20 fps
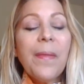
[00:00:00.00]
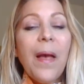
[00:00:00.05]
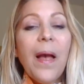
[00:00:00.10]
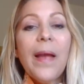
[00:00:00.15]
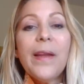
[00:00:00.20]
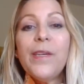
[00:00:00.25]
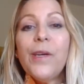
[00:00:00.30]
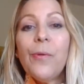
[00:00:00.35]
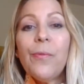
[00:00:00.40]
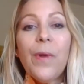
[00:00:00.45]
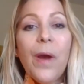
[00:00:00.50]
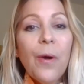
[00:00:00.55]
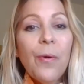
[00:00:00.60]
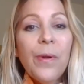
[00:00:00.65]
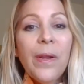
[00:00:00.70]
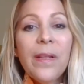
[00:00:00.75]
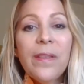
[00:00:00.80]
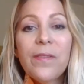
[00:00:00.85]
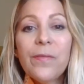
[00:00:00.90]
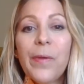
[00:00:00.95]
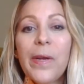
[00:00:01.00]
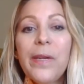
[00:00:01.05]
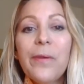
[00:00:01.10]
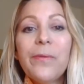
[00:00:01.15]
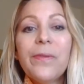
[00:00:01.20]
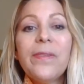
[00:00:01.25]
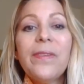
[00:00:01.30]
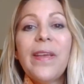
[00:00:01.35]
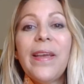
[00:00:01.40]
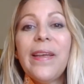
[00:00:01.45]
I don't own it, so I
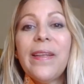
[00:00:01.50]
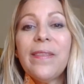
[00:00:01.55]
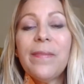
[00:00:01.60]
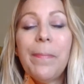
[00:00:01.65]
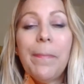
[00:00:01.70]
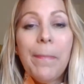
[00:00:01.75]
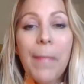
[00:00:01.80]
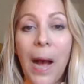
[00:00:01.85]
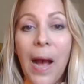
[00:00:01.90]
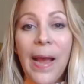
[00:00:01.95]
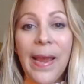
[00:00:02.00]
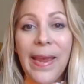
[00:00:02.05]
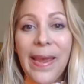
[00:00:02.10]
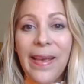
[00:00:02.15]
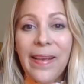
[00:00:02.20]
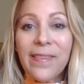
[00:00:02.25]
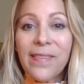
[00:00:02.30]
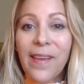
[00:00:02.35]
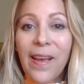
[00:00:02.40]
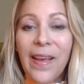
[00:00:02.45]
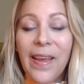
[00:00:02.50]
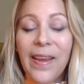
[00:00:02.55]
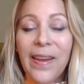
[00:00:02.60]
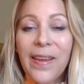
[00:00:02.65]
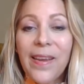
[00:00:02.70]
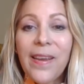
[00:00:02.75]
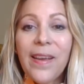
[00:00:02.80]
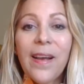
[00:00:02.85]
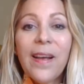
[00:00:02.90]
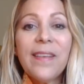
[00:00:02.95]
don't say it's my
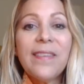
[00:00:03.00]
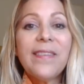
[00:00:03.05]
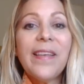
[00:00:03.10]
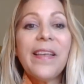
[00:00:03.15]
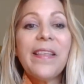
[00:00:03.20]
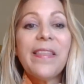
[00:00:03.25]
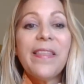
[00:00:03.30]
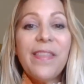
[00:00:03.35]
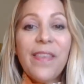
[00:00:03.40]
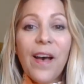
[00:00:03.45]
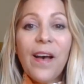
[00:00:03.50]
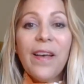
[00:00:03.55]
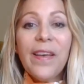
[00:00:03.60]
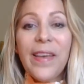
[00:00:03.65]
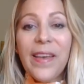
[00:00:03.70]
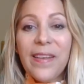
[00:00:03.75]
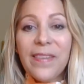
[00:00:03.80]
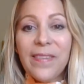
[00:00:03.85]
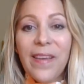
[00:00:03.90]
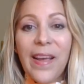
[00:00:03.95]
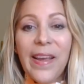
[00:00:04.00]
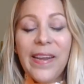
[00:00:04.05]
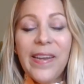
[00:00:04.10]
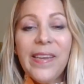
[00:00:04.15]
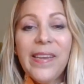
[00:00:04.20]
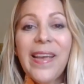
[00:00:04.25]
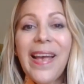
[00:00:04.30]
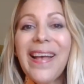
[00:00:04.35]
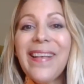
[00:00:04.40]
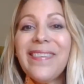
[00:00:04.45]
anxiety. I say the
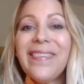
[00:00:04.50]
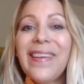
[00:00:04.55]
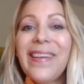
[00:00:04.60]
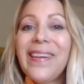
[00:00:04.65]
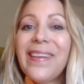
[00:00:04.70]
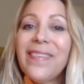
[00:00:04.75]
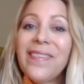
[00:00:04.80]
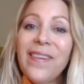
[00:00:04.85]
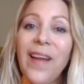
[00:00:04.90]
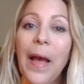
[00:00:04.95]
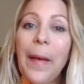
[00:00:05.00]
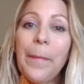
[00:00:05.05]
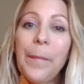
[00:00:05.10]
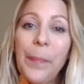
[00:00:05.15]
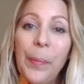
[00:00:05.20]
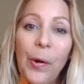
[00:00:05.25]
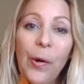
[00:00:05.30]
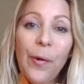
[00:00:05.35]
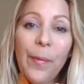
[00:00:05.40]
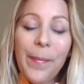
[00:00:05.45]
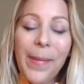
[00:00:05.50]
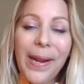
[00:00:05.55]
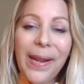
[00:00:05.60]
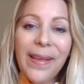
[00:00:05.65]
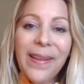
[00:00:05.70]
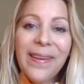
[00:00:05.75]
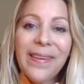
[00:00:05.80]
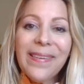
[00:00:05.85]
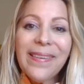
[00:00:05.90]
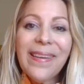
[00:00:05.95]
anxiety, as in it's not
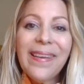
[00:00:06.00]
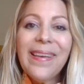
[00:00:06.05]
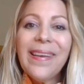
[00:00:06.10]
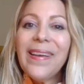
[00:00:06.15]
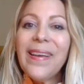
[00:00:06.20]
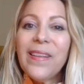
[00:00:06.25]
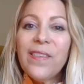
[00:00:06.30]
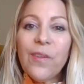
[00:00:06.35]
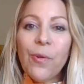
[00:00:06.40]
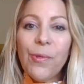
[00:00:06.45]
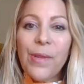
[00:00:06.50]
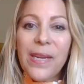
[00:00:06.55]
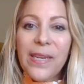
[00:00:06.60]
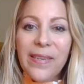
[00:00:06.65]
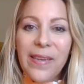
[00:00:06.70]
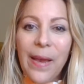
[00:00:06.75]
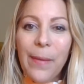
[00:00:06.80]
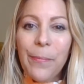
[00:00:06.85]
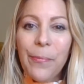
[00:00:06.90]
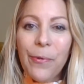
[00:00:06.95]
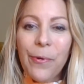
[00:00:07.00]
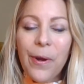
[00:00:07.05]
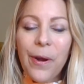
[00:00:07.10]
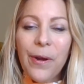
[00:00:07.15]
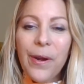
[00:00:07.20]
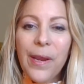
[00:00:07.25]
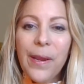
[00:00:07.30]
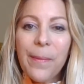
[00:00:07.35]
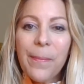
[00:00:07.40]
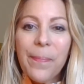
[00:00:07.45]
permanent, it's only
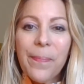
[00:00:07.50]
temporary.